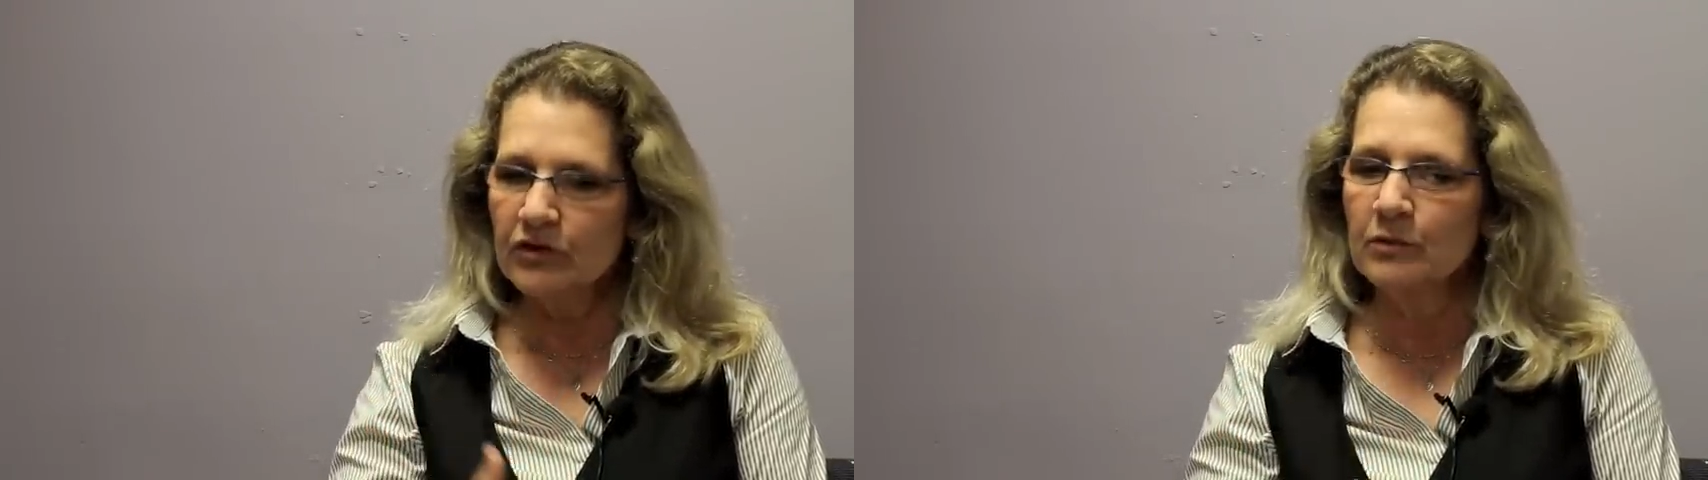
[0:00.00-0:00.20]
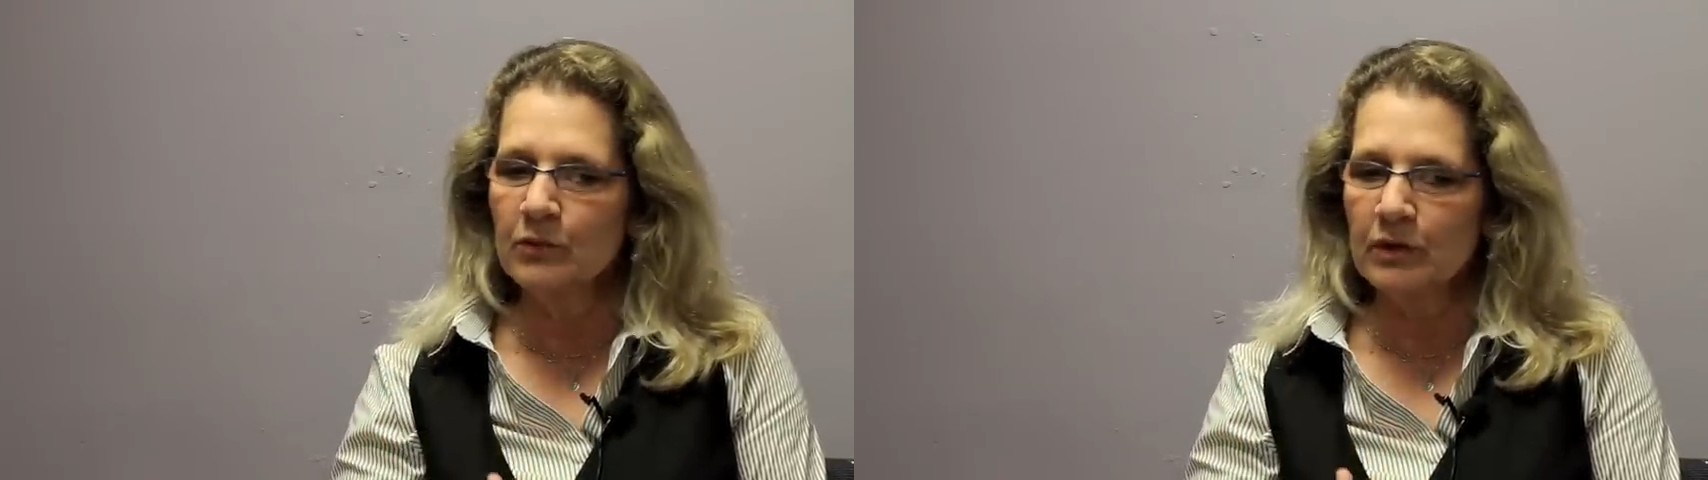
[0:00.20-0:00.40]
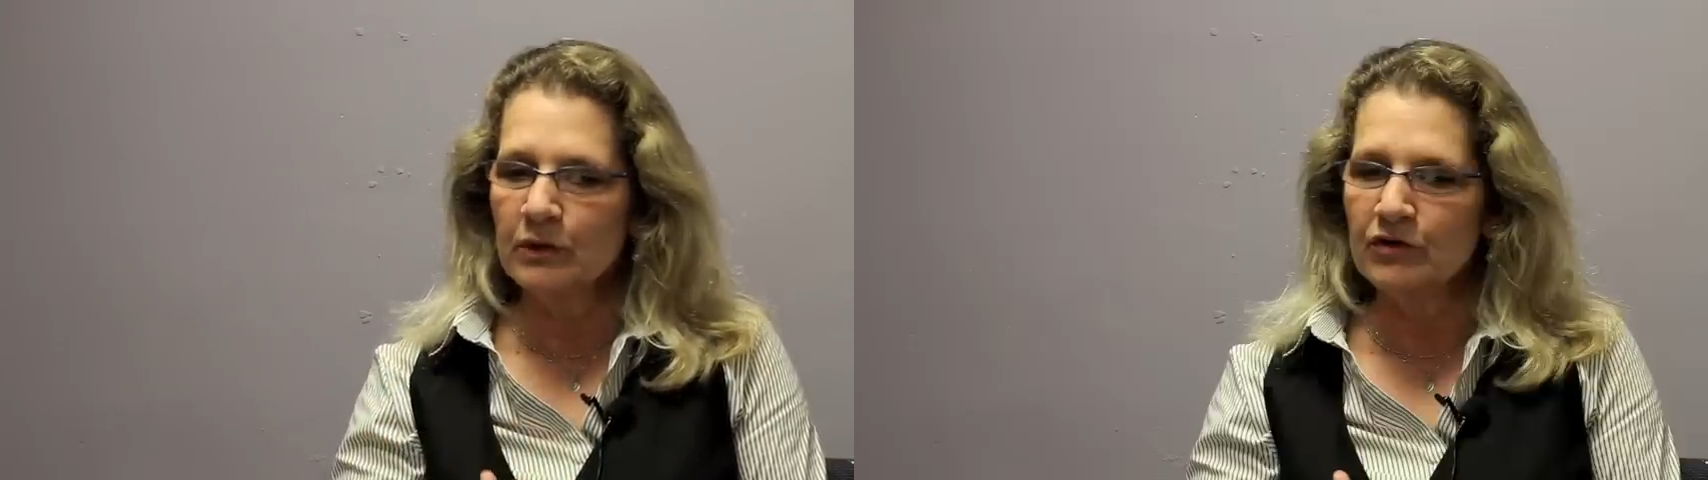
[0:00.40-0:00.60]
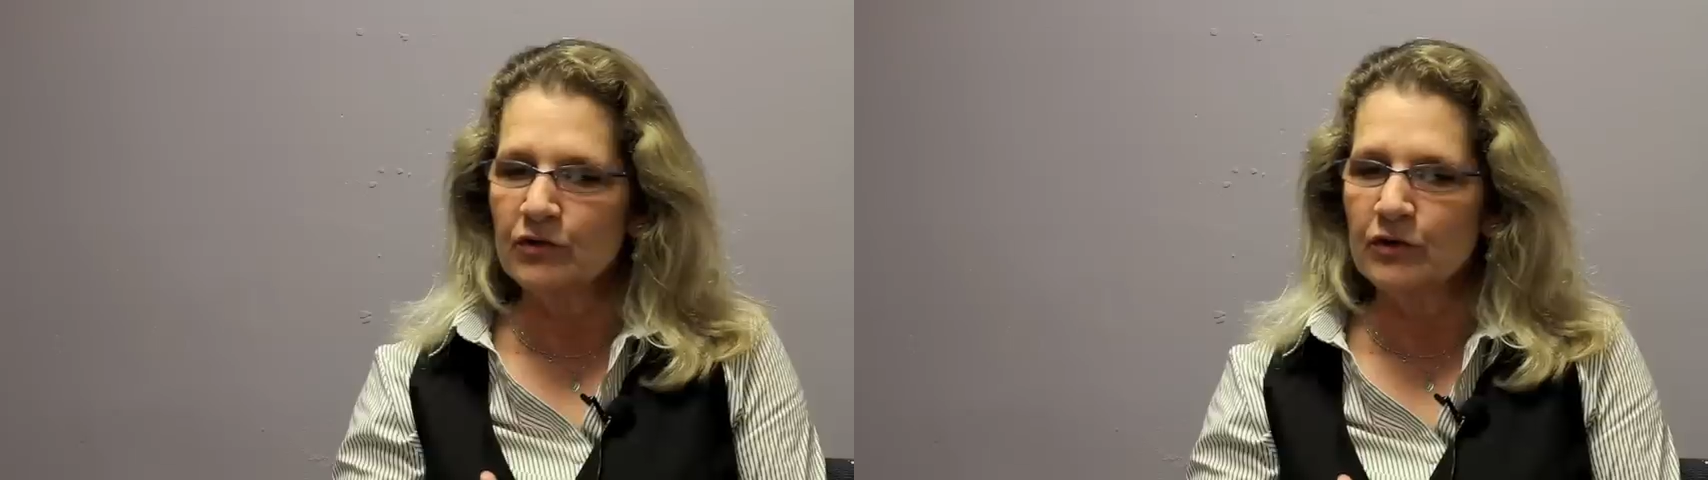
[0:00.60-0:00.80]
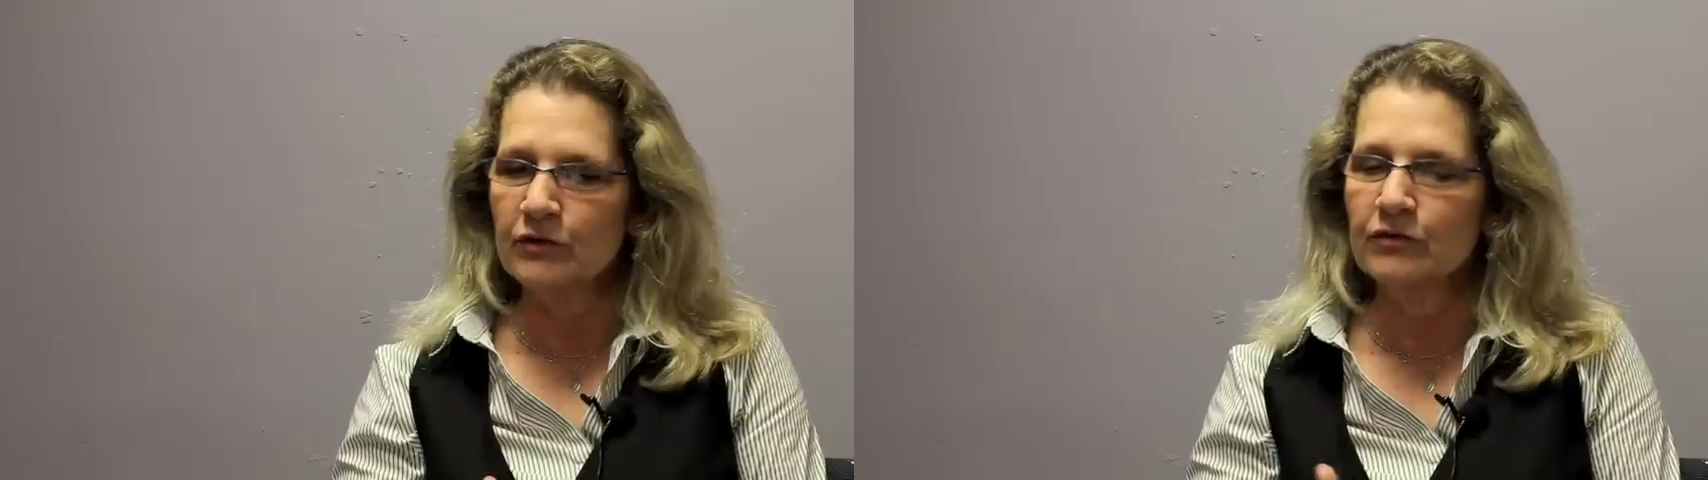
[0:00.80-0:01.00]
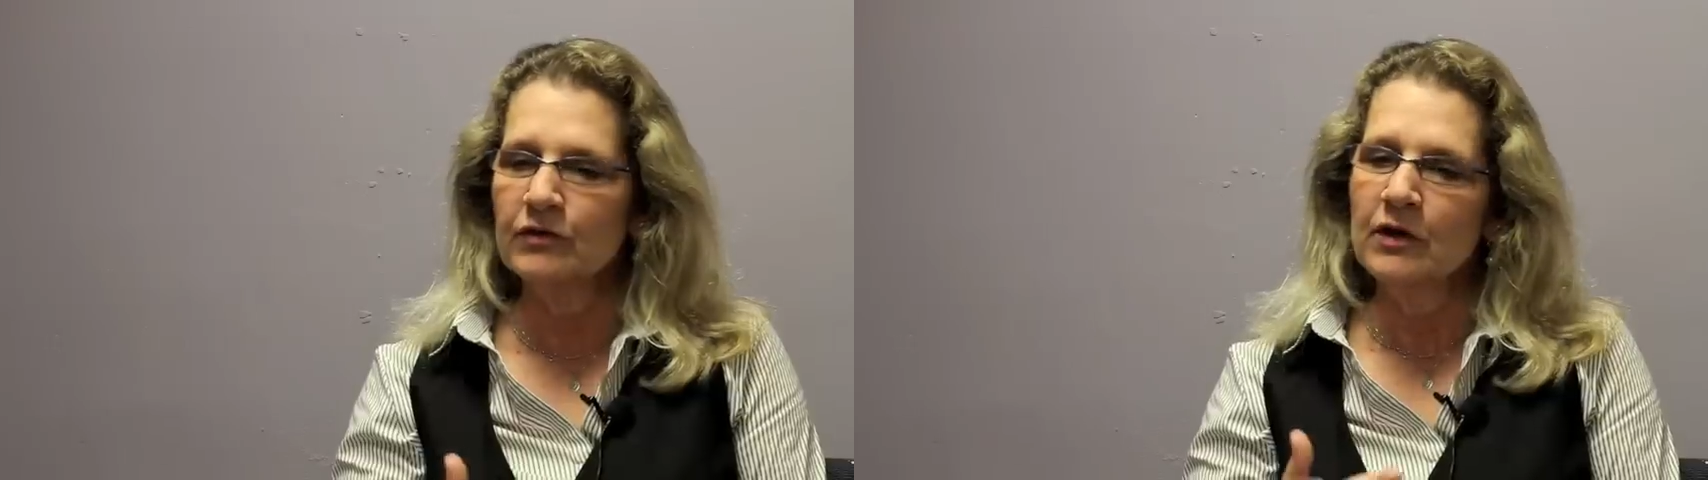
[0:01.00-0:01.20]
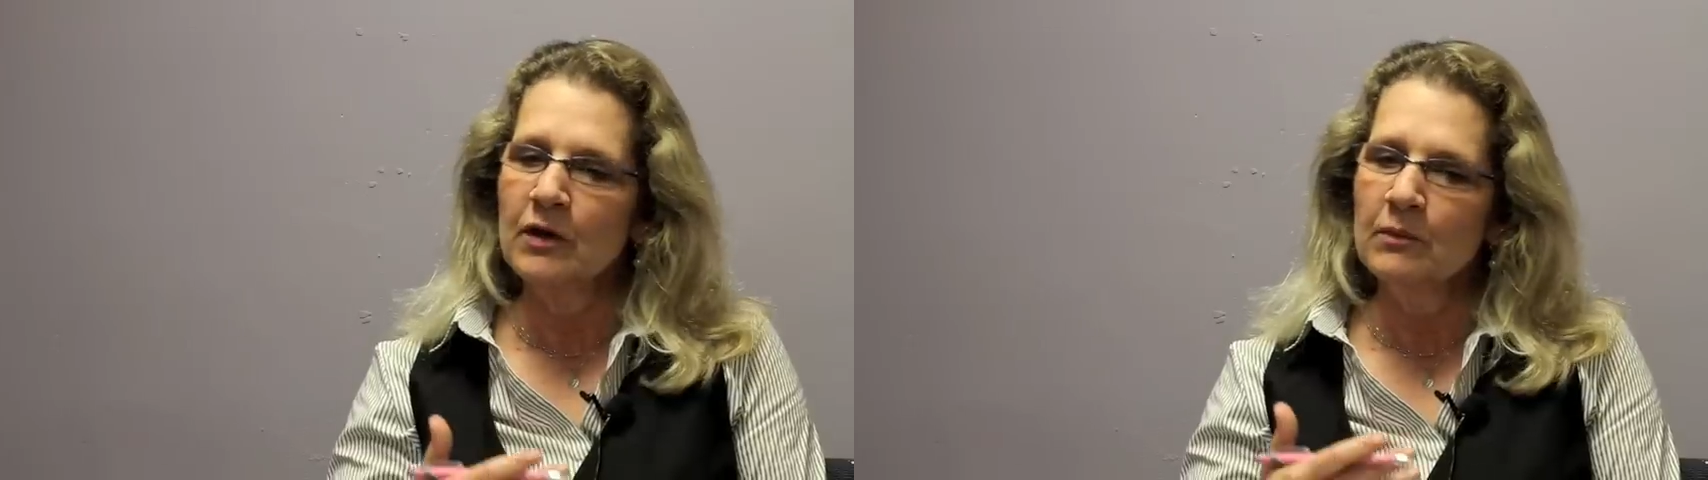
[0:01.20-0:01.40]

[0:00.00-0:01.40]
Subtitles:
to the marine reserves,